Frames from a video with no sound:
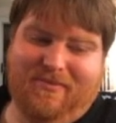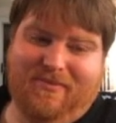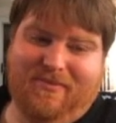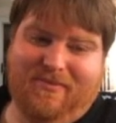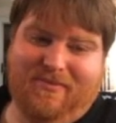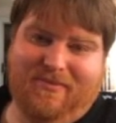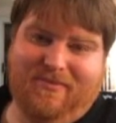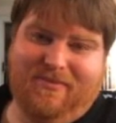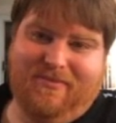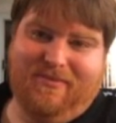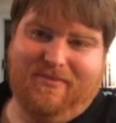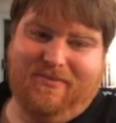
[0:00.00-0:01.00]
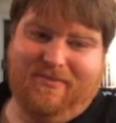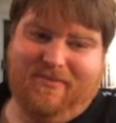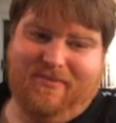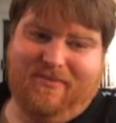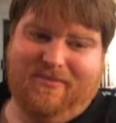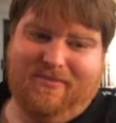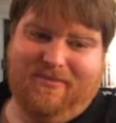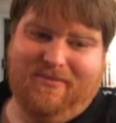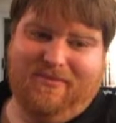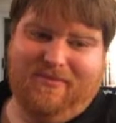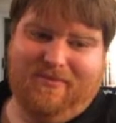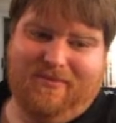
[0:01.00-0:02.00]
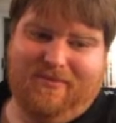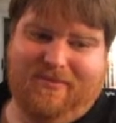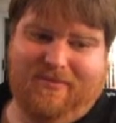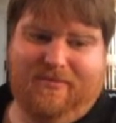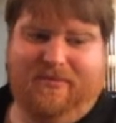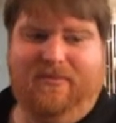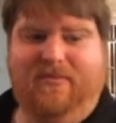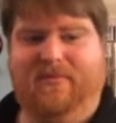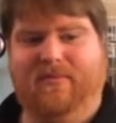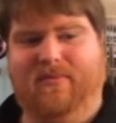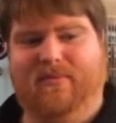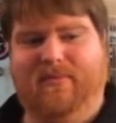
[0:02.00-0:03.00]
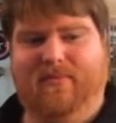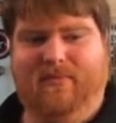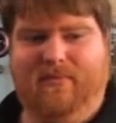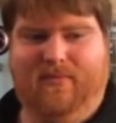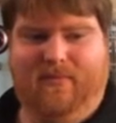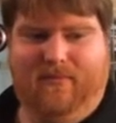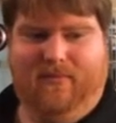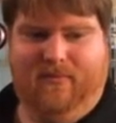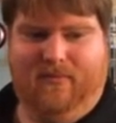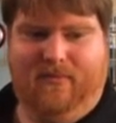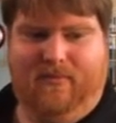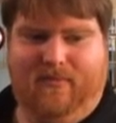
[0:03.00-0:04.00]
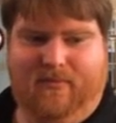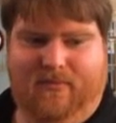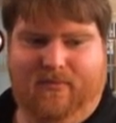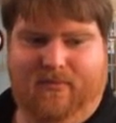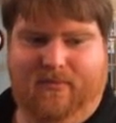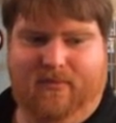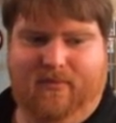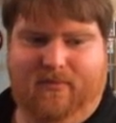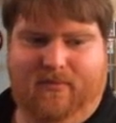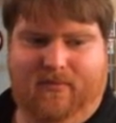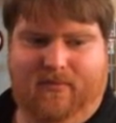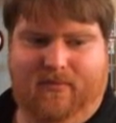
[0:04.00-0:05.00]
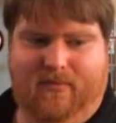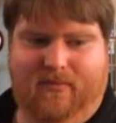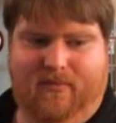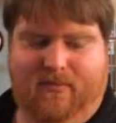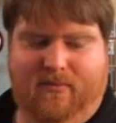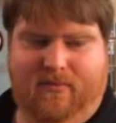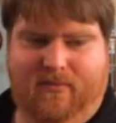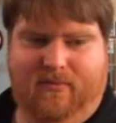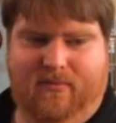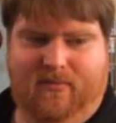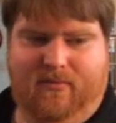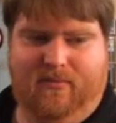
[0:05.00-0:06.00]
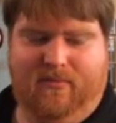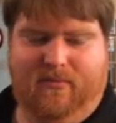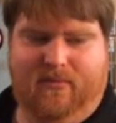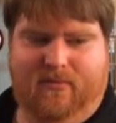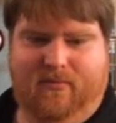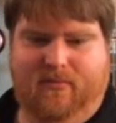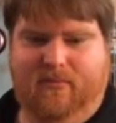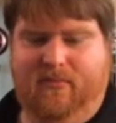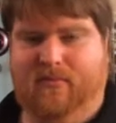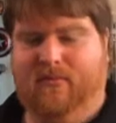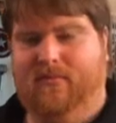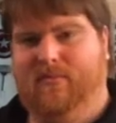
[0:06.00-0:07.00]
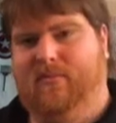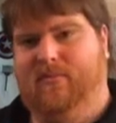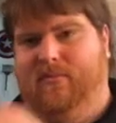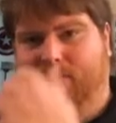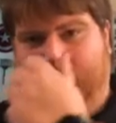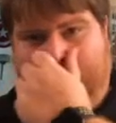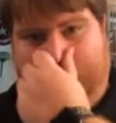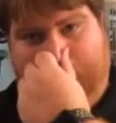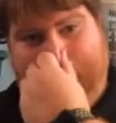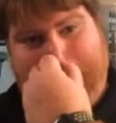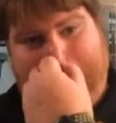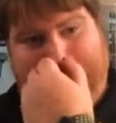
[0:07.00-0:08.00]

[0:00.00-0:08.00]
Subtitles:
(silent)